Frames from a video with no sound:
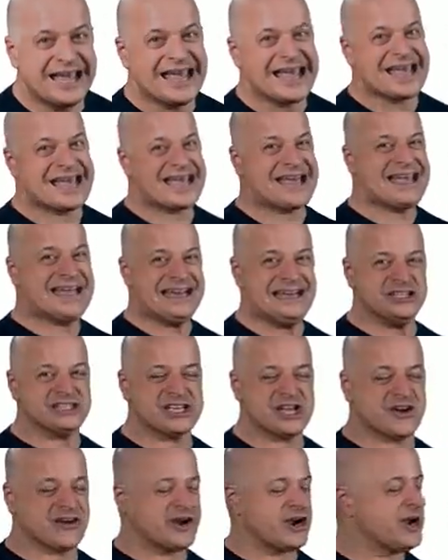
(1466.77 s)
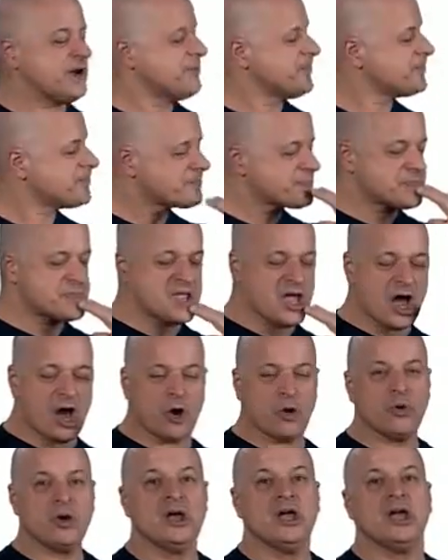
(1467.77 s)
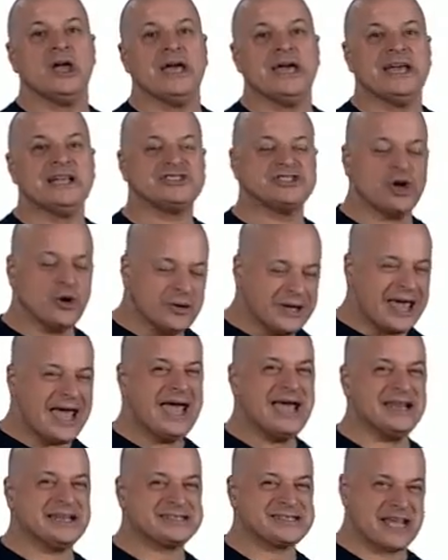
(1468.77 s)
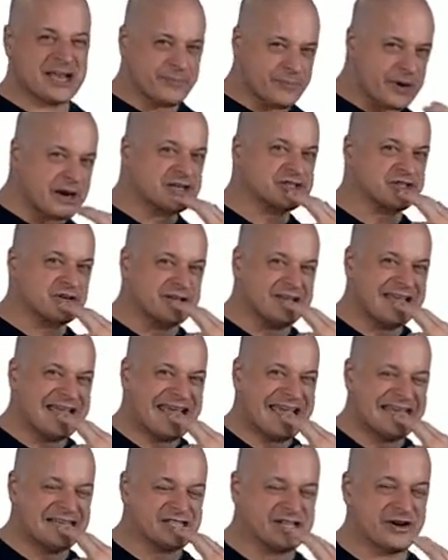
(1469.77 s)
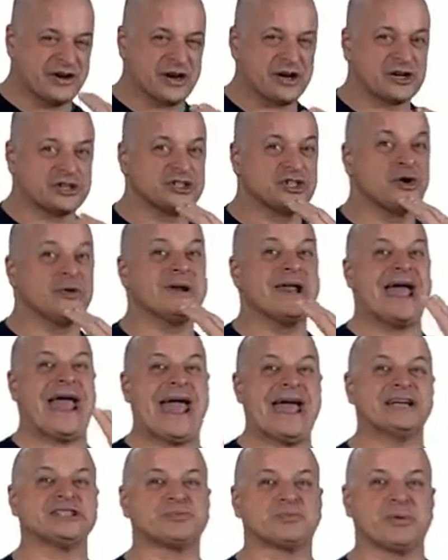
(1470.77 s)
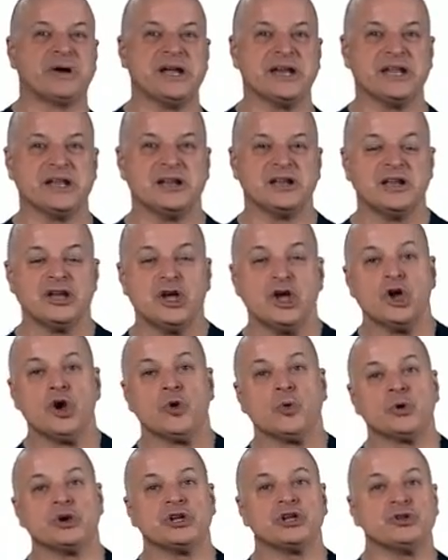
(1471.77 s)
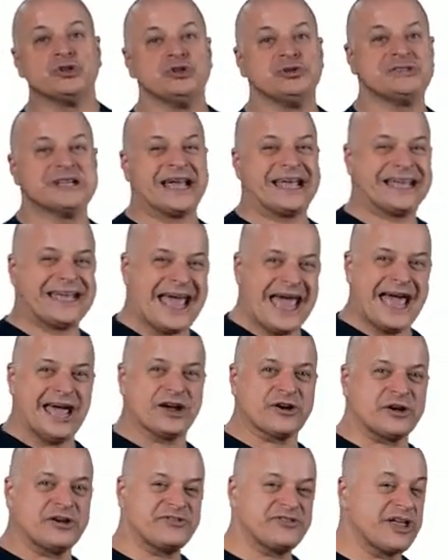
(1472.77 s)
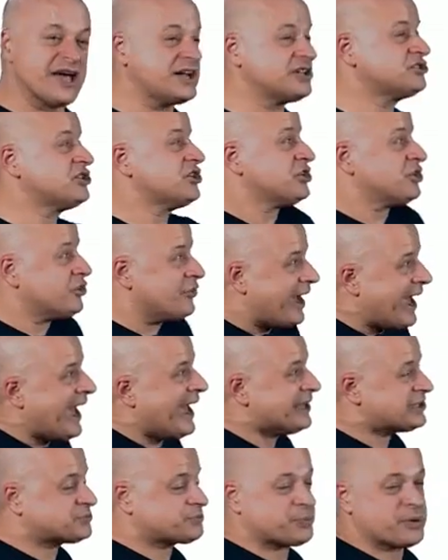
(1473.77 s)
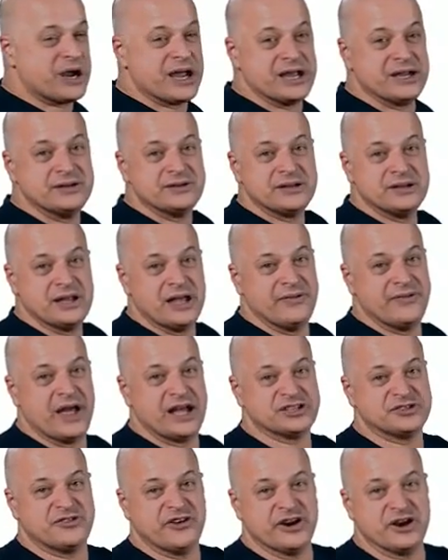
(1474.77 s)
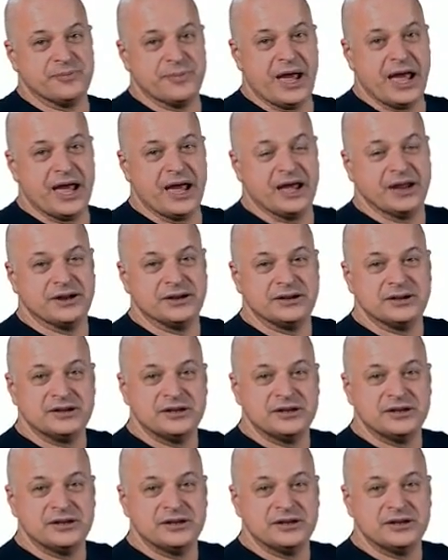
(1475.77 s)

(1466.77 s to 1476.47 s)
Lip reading: Anterior, no. It's okay to take pressure on the anterior because you don't aspirate it. When you lose a gag reflex, you aspirate, and that's very bad.